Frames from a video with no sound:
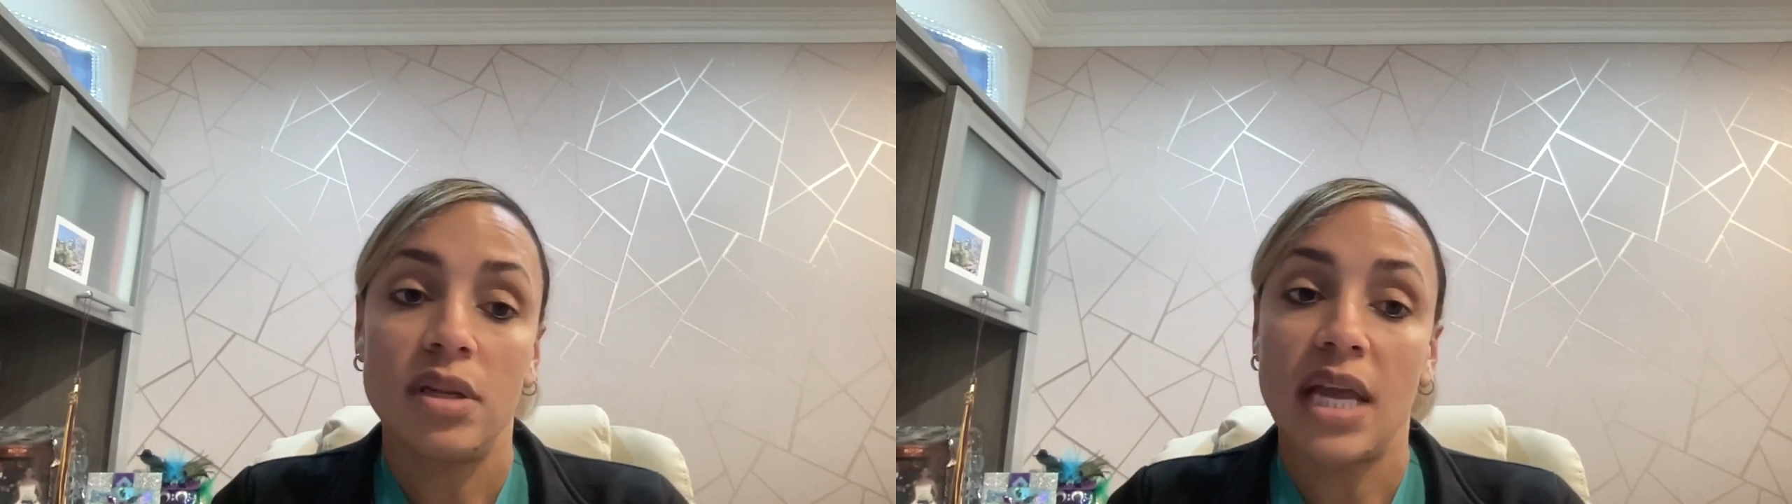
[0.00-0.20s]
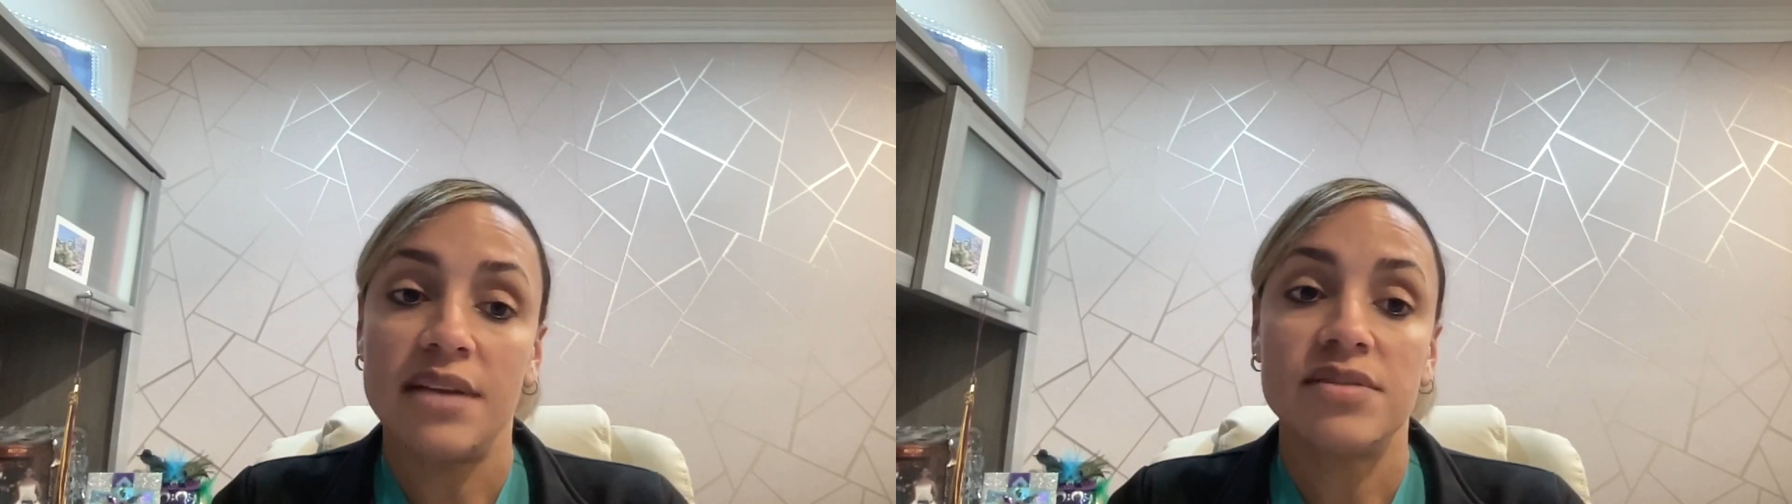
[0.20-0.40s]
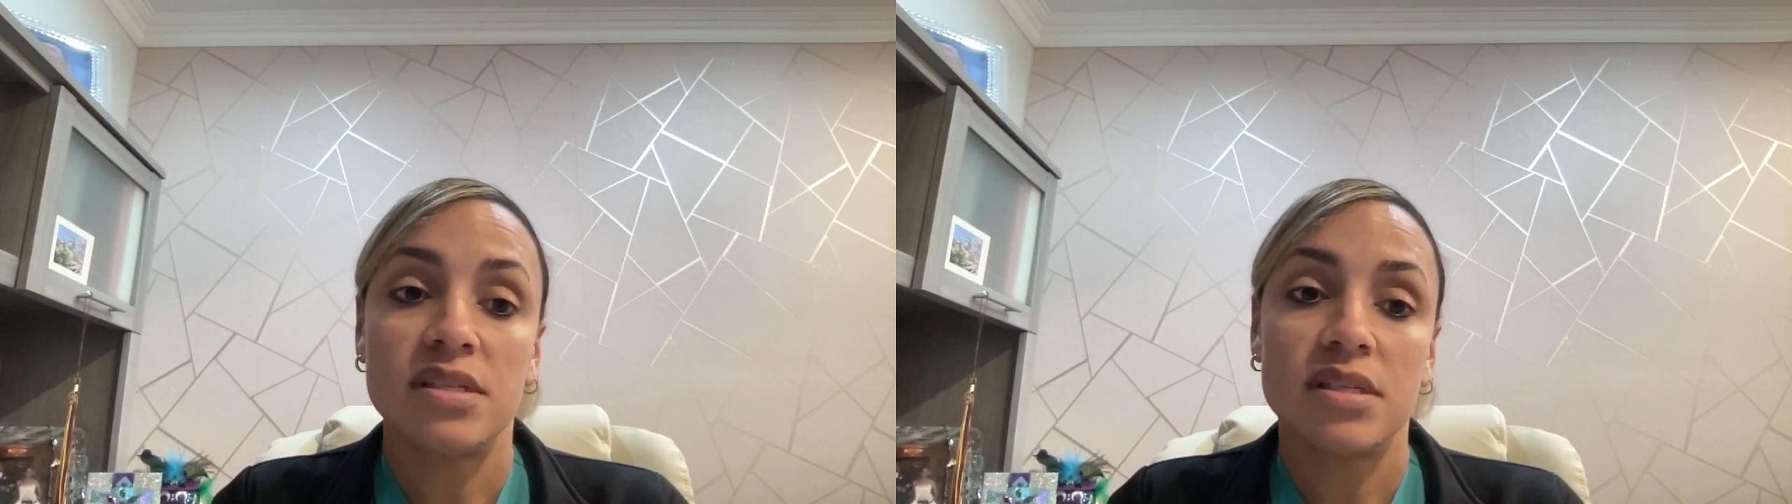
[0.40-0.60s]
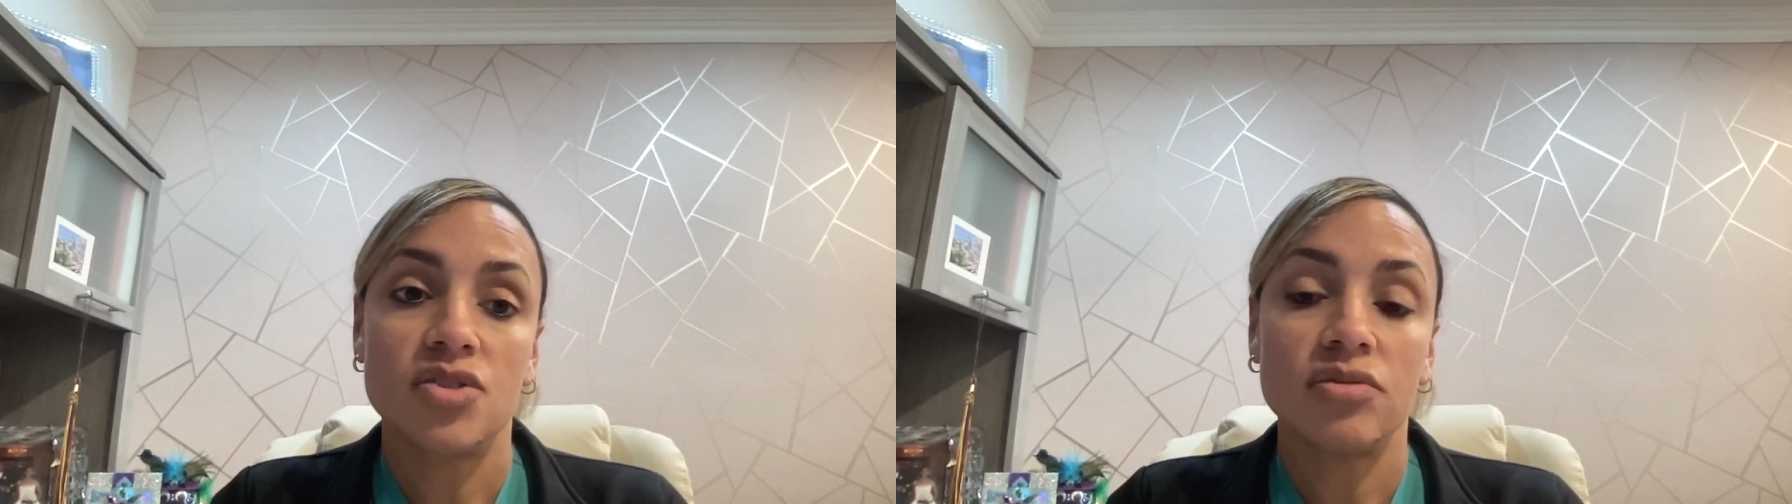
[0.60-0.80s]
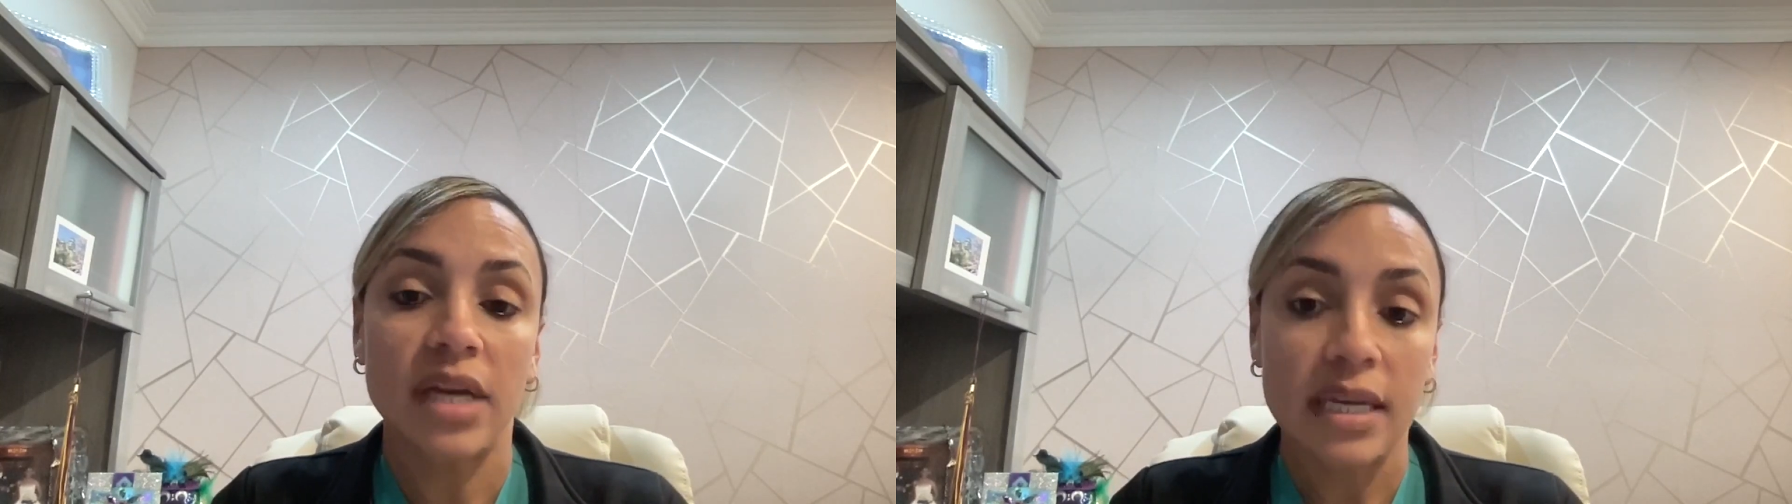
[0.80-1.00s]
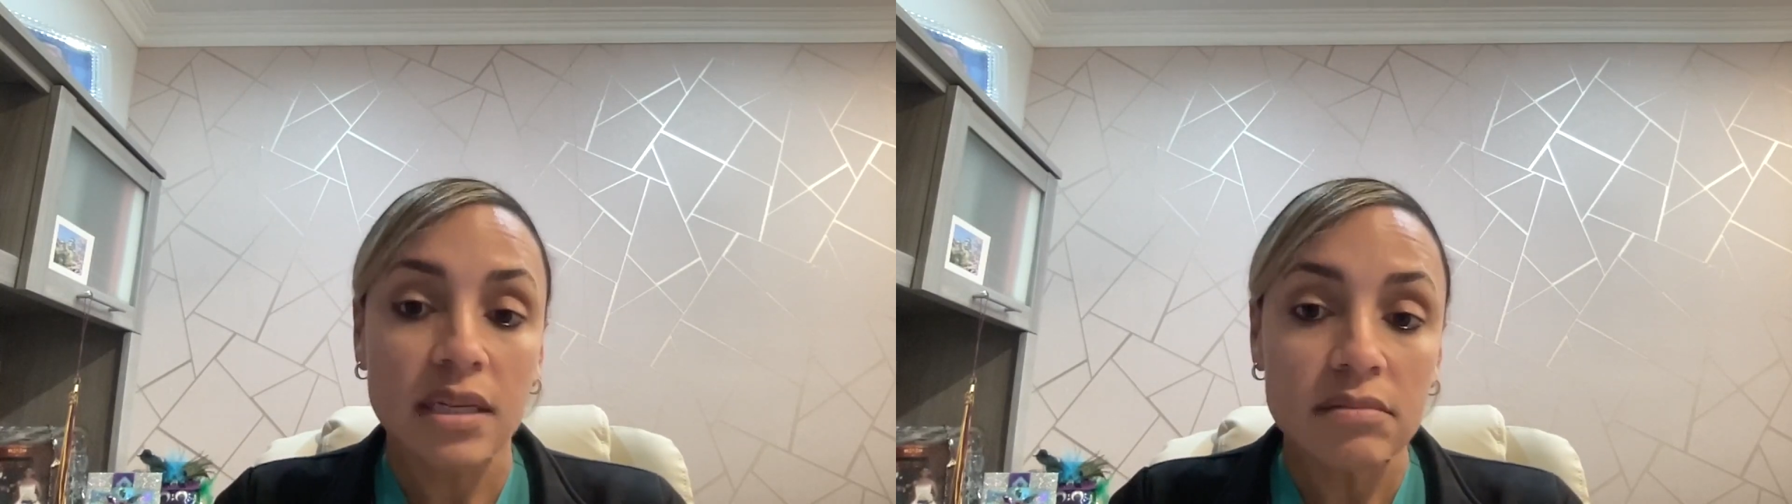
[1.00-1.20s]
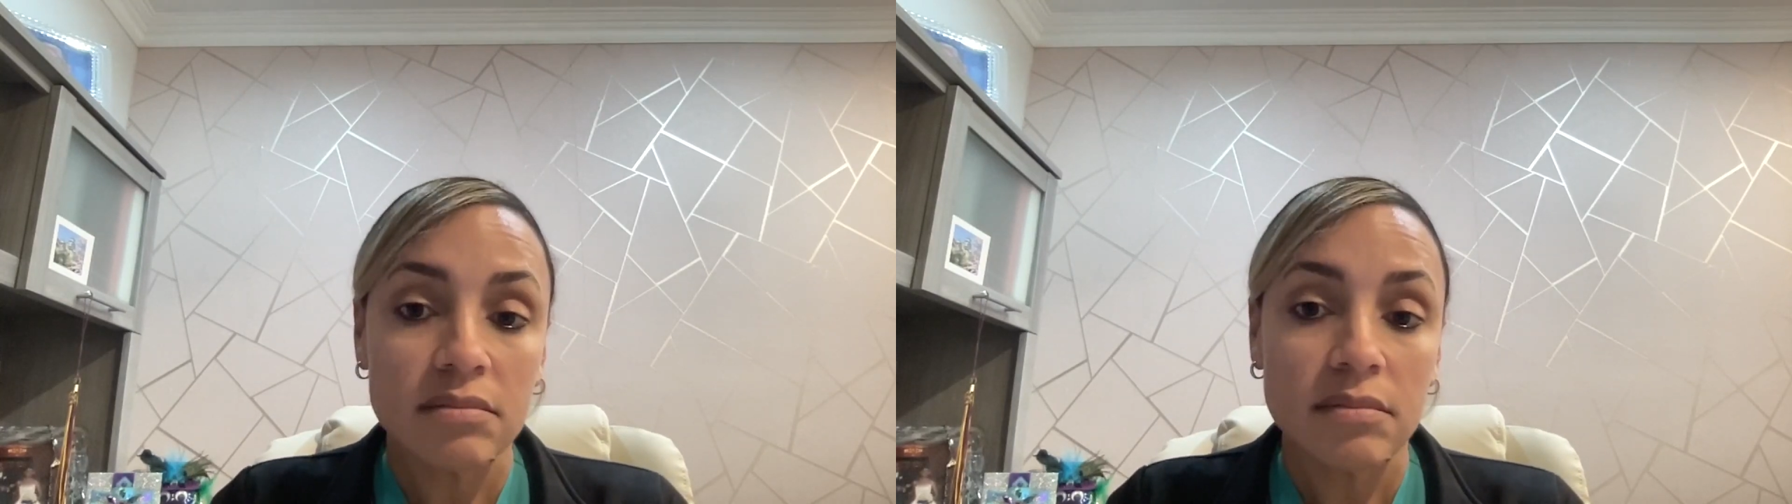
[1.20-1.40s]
life's essential aid,